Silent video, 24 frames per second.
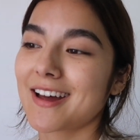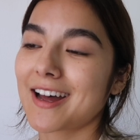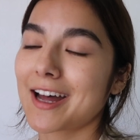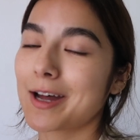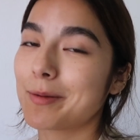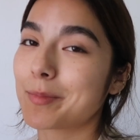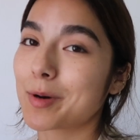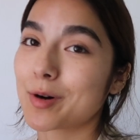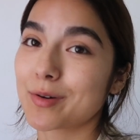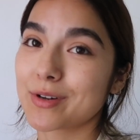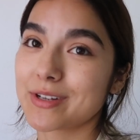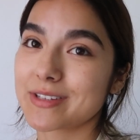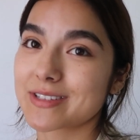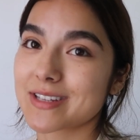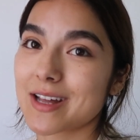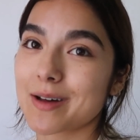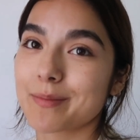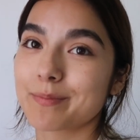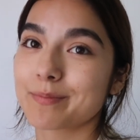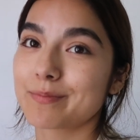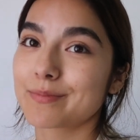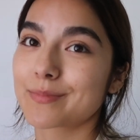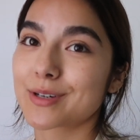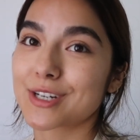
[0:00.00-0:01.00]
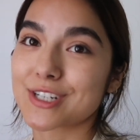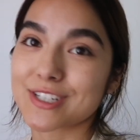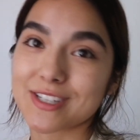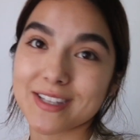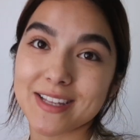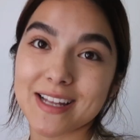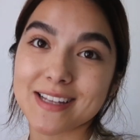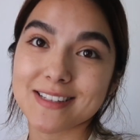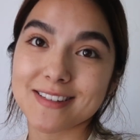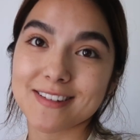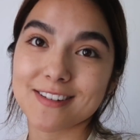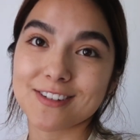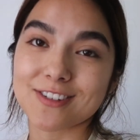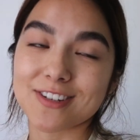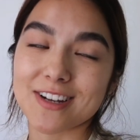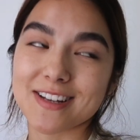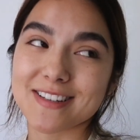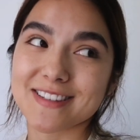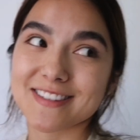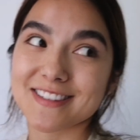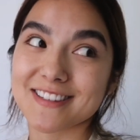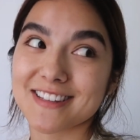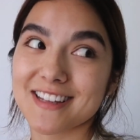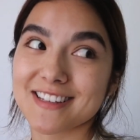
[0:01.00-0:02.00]
I'm always that person that
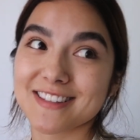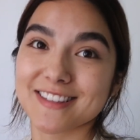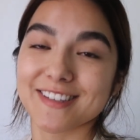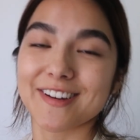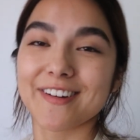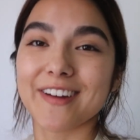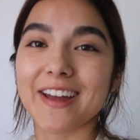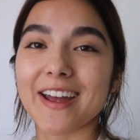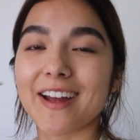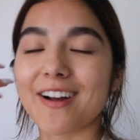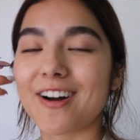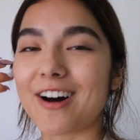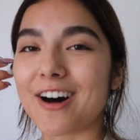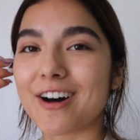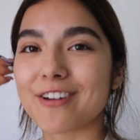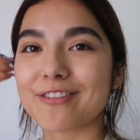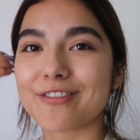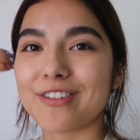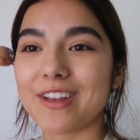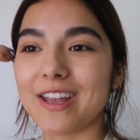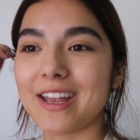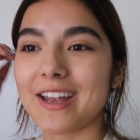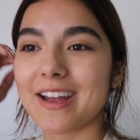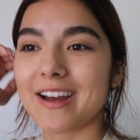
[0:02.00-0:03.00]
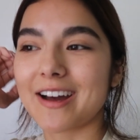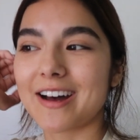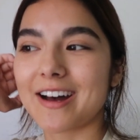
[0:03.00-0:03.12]
suggests let's go get coffee.